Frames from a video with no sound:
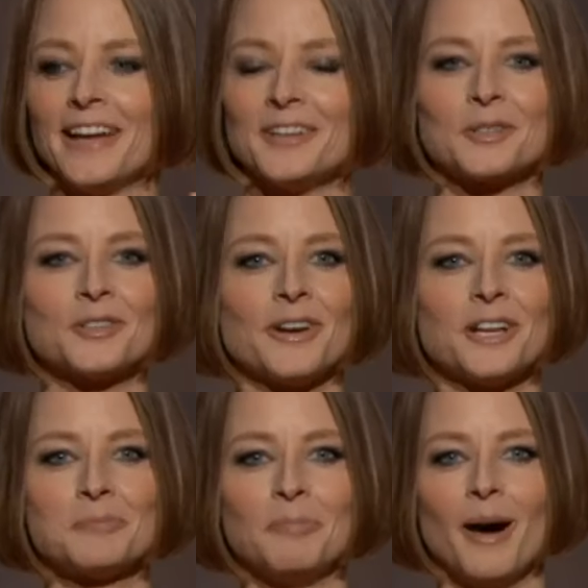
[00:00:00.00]
Daniel
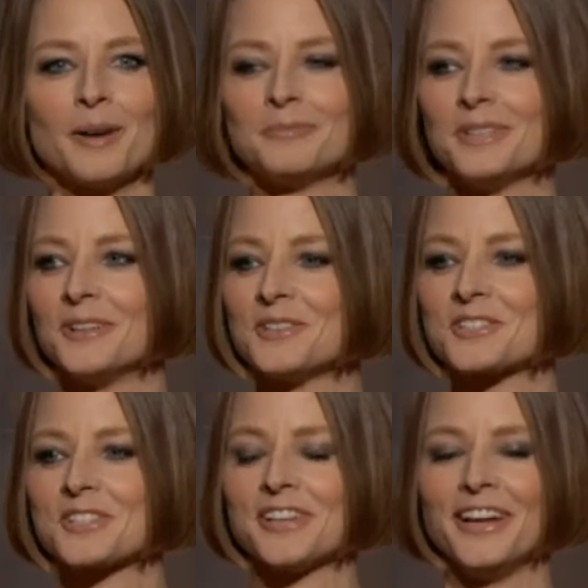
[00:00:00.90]
Craig's bottom, you know,
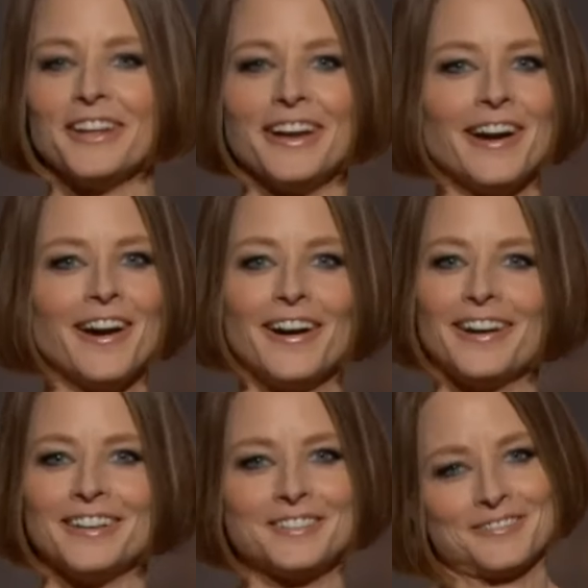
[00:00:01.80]
just to stay in the
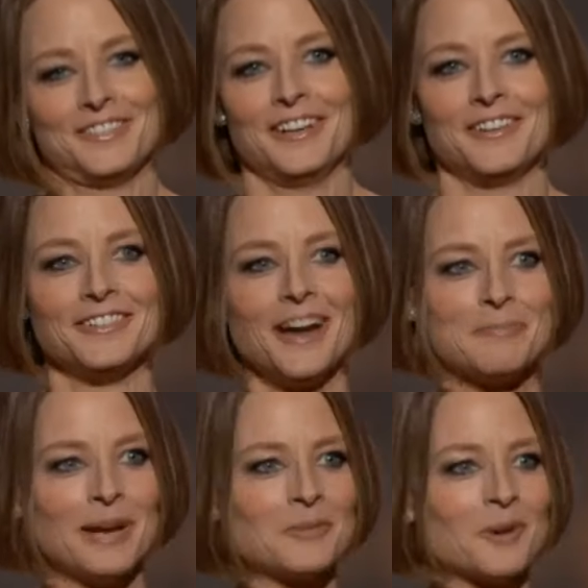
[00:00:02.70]
air. It's, you know,
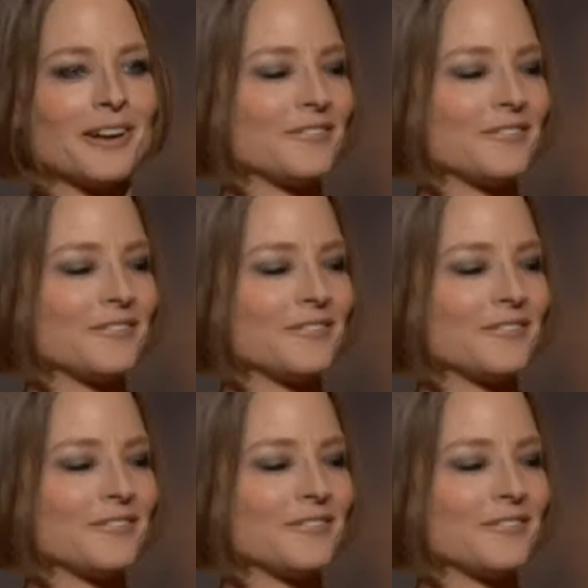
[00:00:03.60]
not bad work.